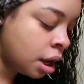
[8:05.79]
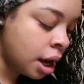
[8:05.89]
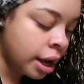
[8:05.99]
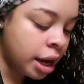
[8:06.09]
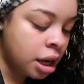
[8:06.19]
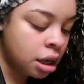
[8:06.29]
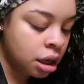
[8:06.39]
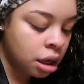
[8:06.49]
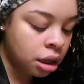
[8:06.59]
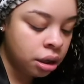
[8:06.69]
I added
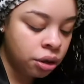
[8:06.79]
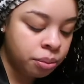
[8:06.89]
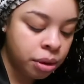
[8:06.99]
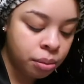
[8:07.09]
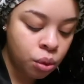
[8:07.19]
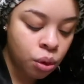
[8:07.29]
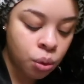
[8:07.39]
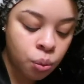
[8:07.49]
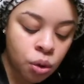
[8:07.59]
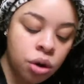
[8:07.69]
a little bit more
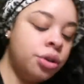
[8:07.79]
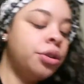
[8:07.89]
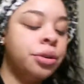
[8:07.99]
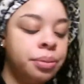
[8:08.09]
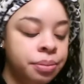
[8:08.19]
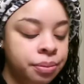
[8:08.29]
water.